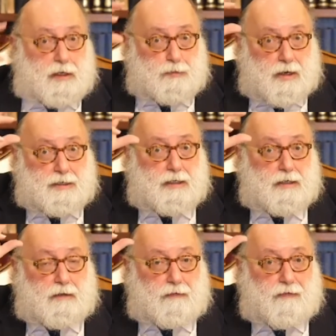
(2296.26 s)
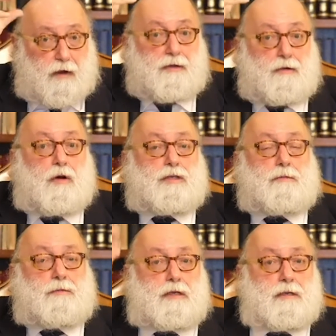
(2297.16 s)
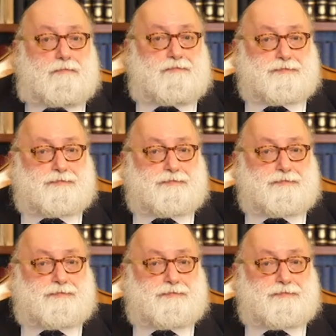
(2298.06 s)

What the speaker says: expressing the divine awesomeness,